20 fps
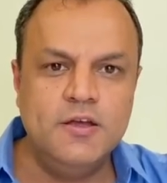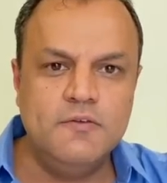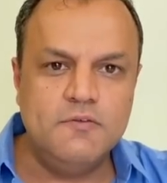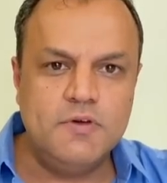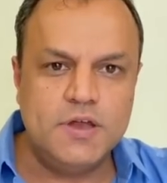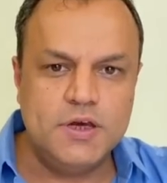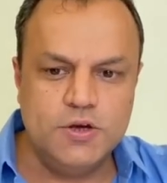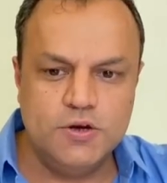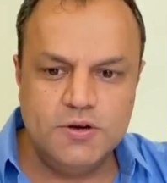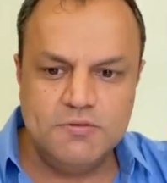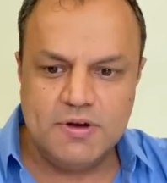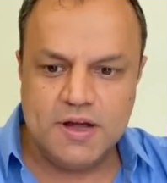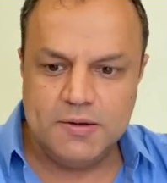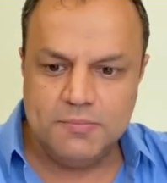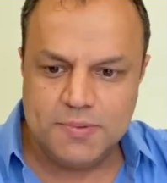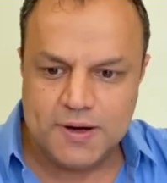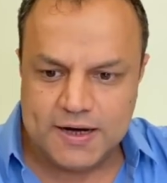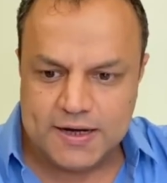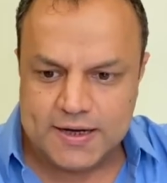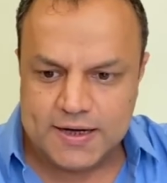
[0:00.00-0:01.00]
When you divide
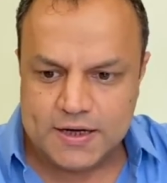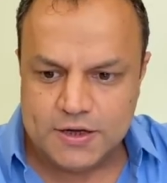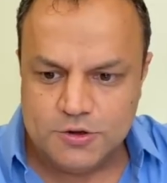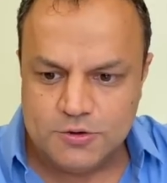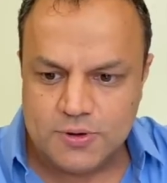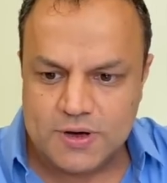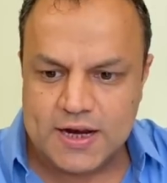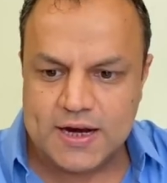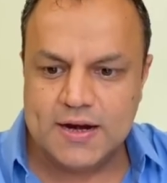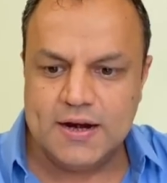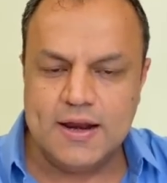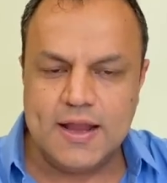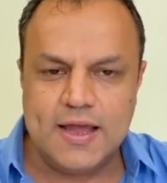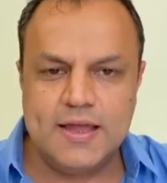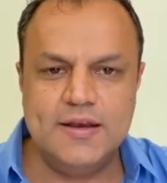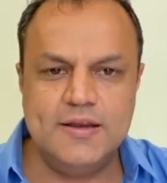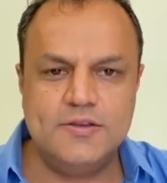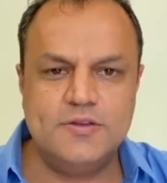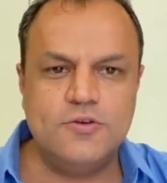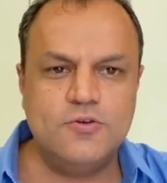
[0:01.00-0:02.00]
by 10, you will get
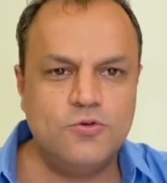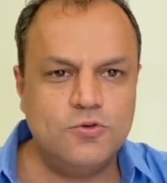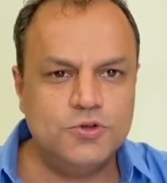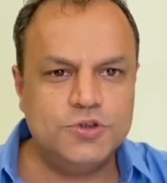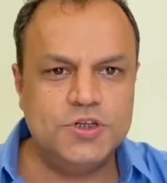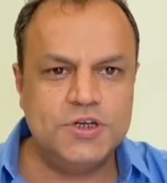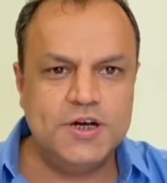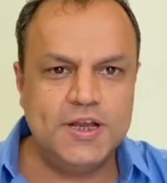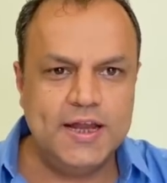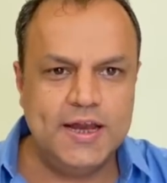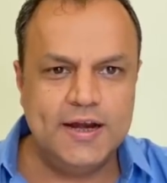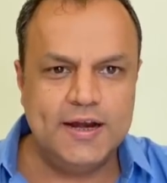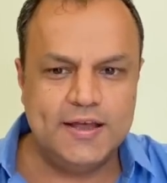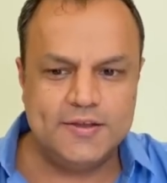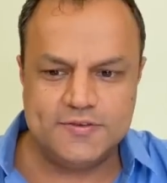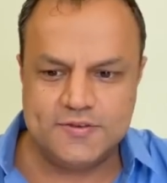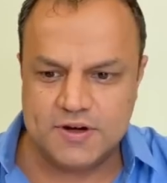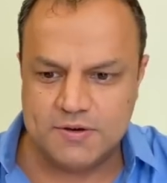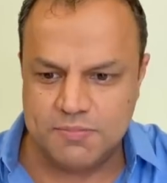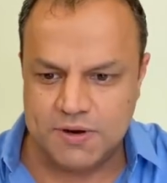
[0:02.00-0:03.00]
9 as a quotient, 8
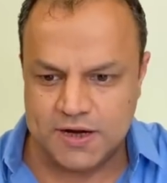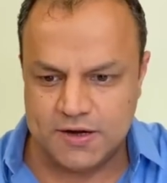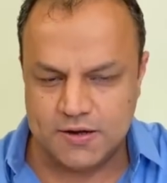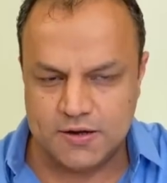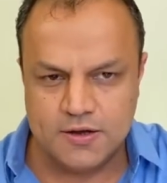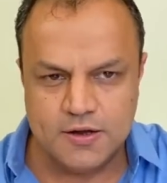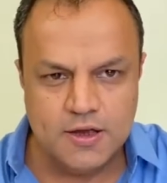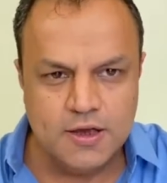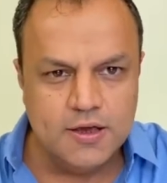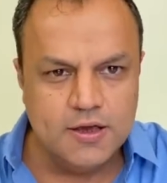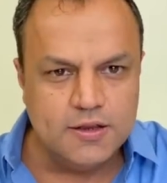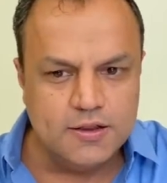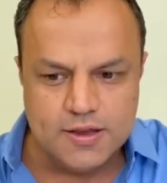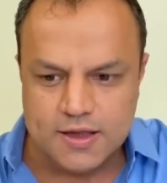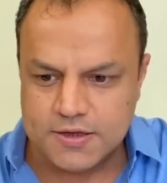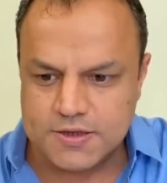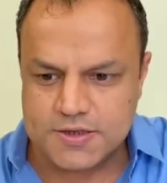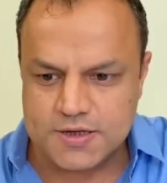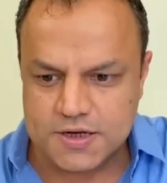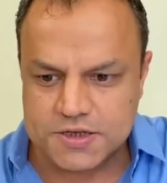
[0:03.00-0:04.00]
as remainder. The
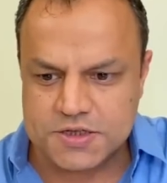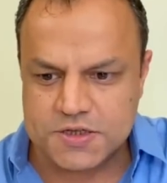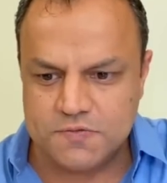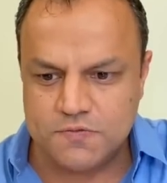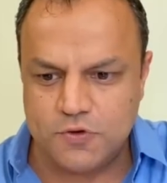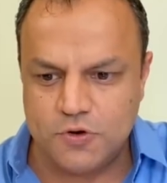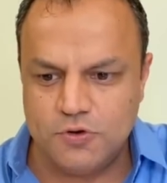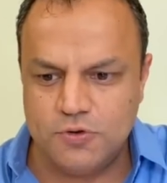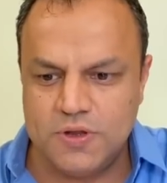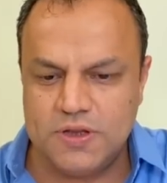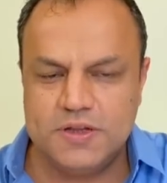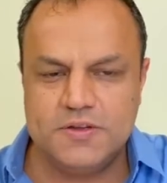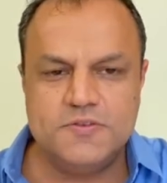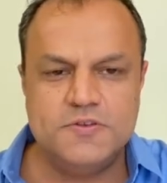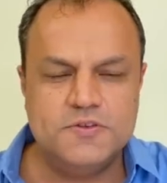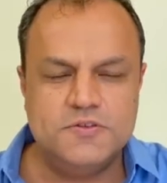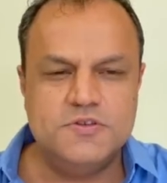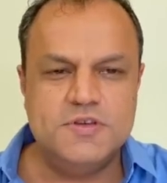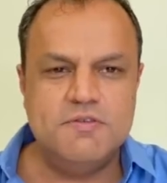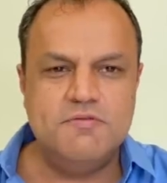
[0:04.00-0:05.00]
instruction for doing this
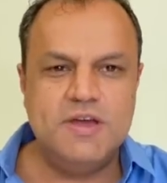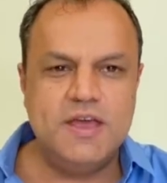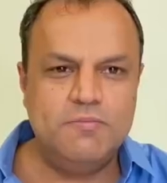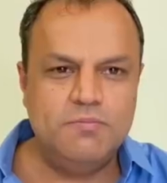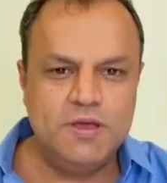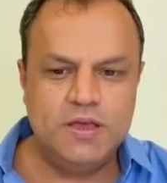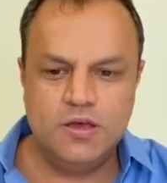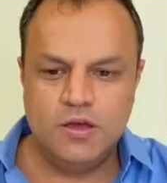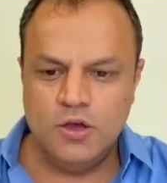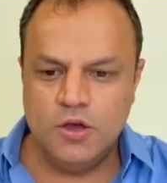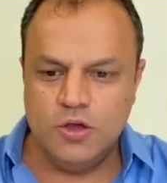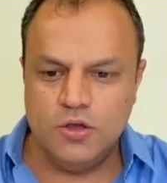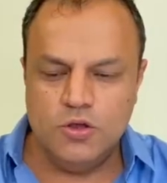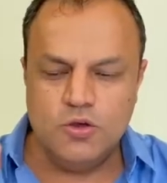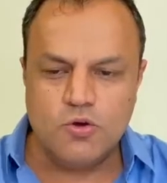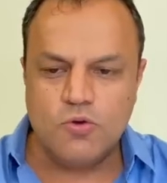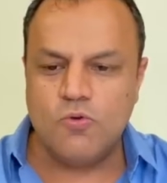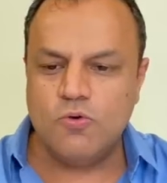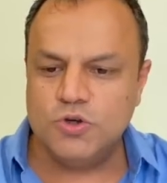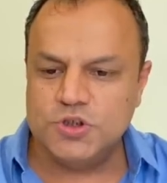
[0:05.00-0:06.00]
is div AB.
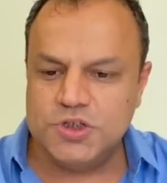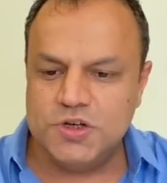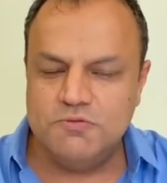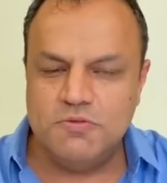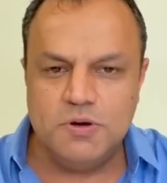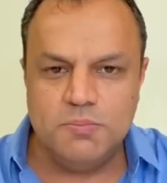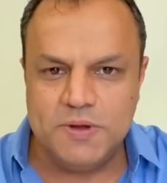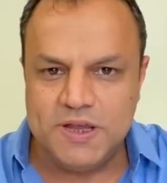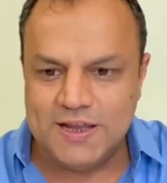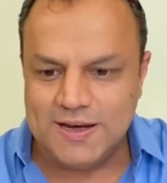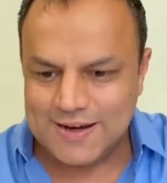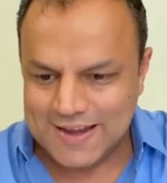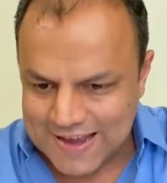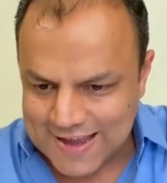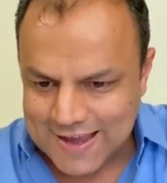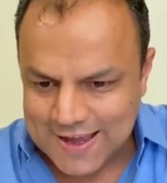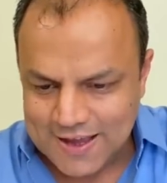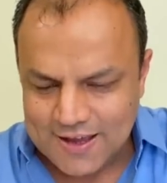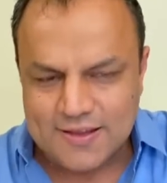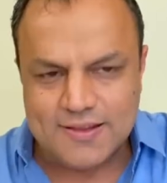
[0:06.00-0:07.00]
Your quotient will be in
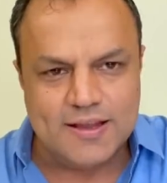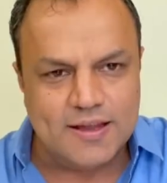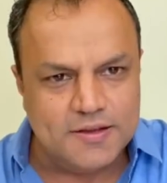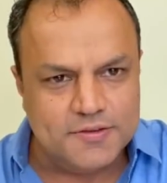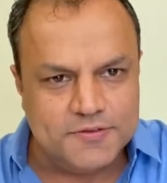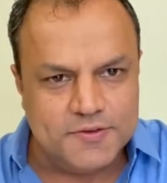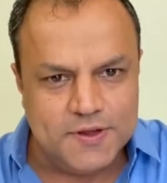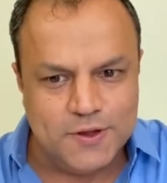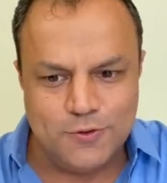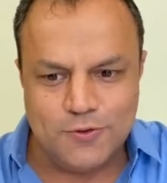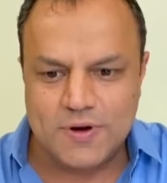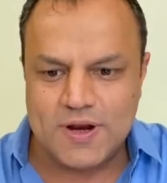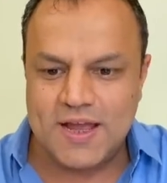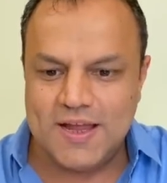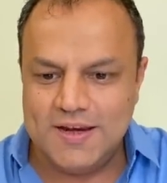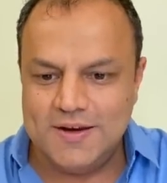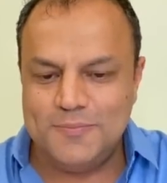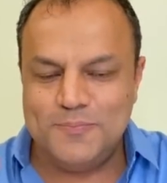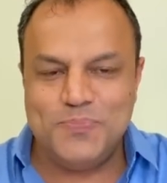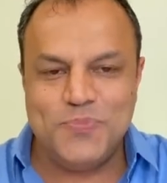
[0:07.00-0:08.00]
A, that is
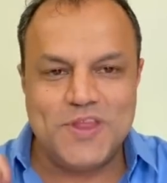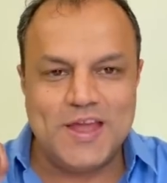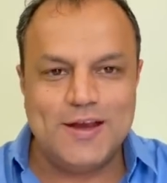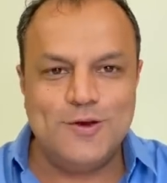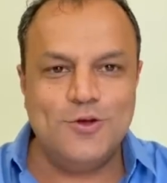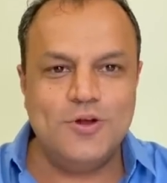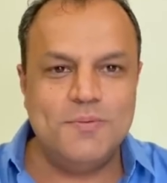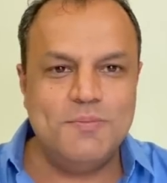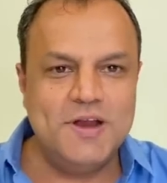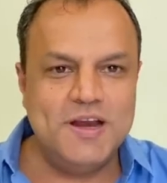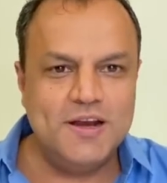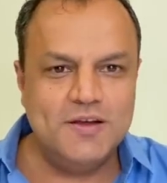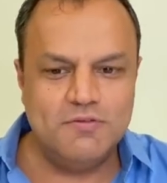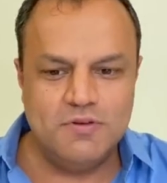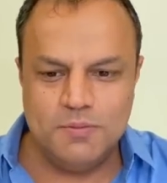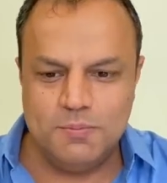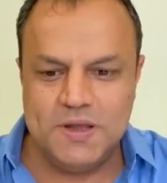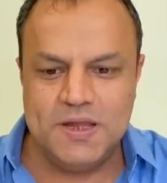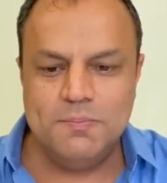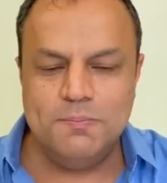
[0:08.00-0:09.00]
09, and your remainder
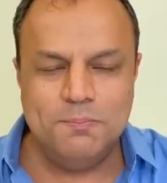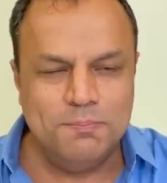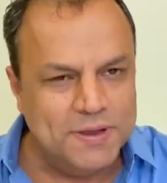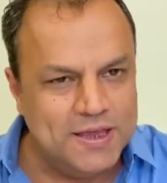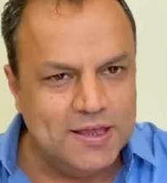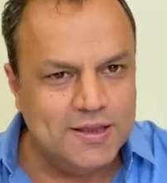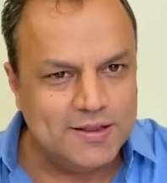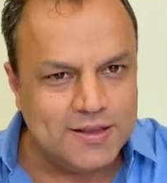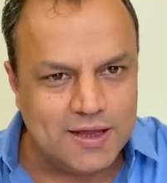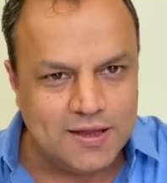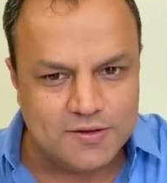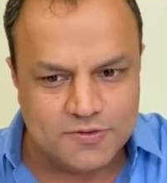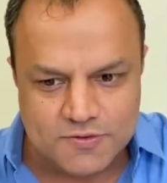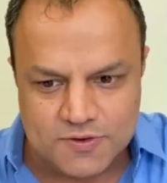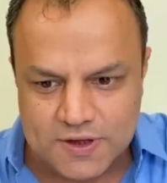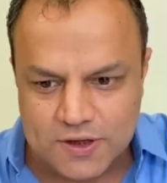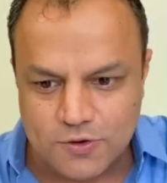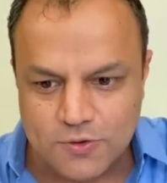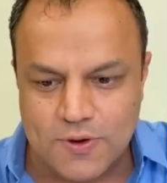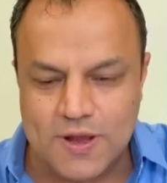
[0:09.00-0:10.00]
will be in B, that is
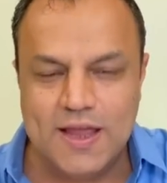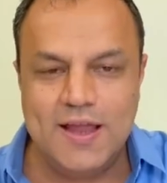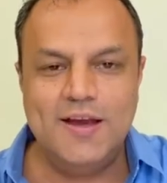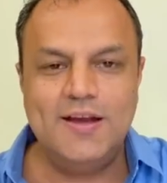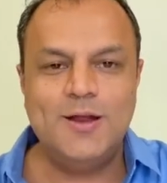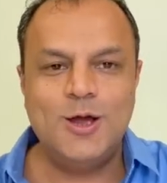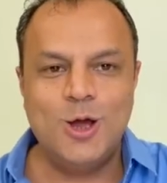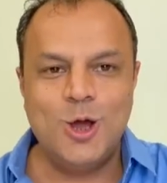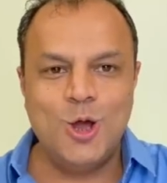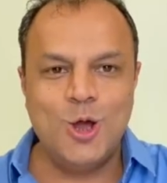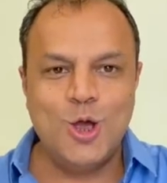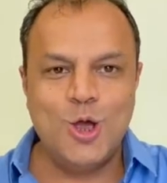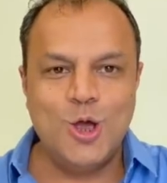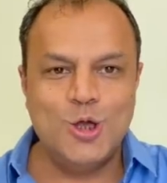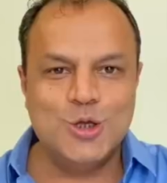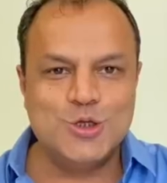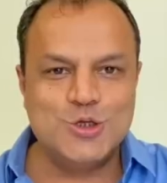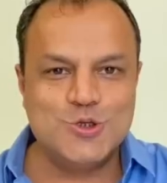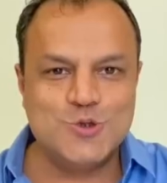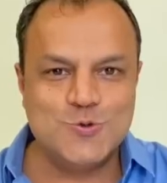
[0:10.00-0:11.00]
08.
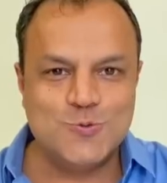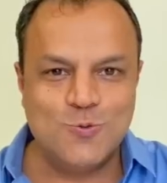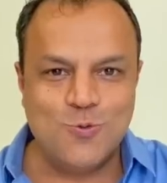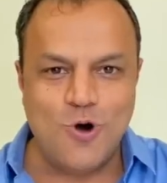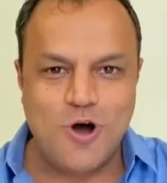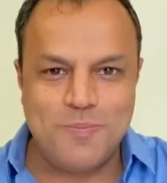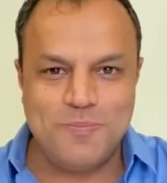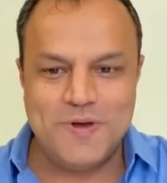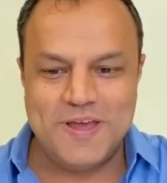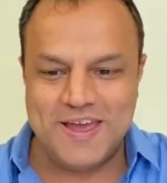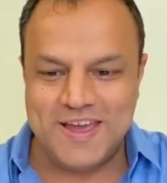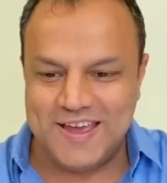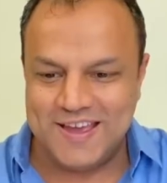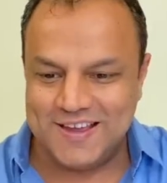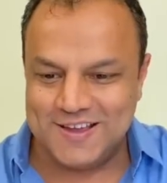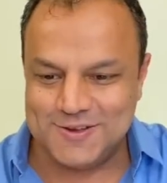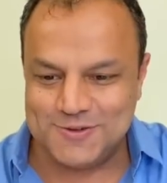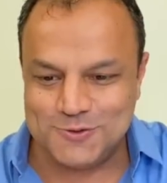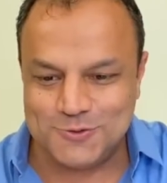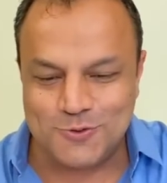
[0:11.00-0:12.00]
Swap
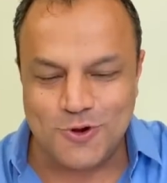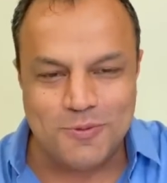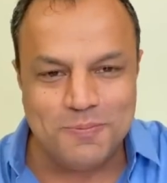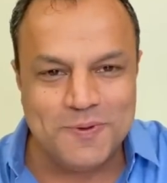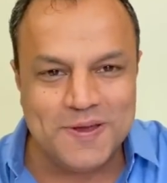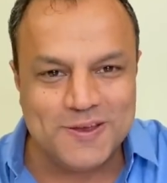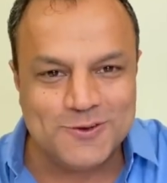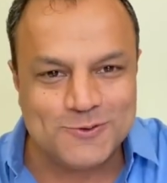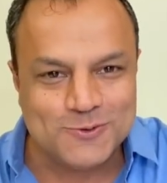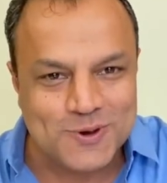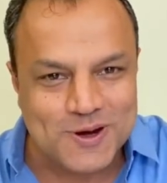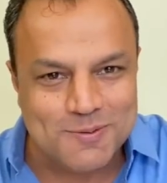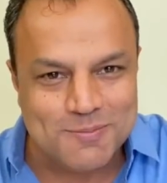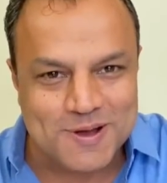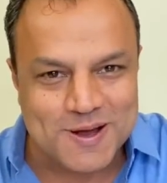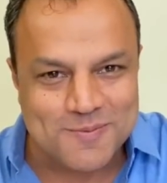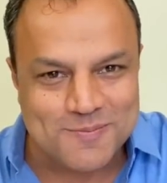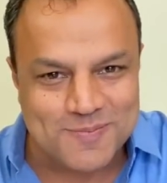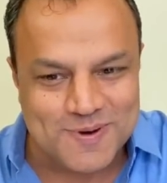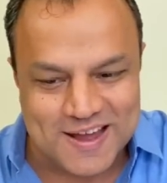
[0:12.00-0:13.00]
A so it will
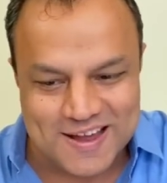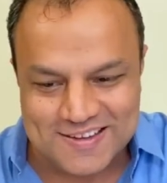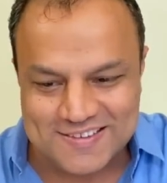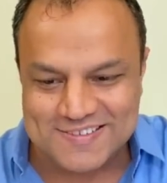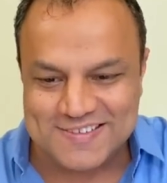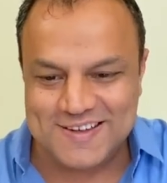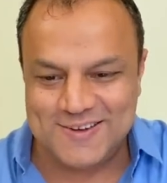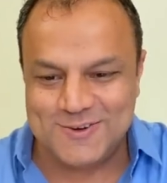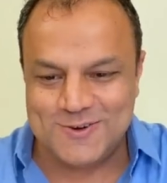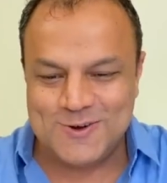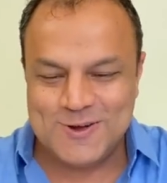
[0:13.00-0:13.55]
become 90.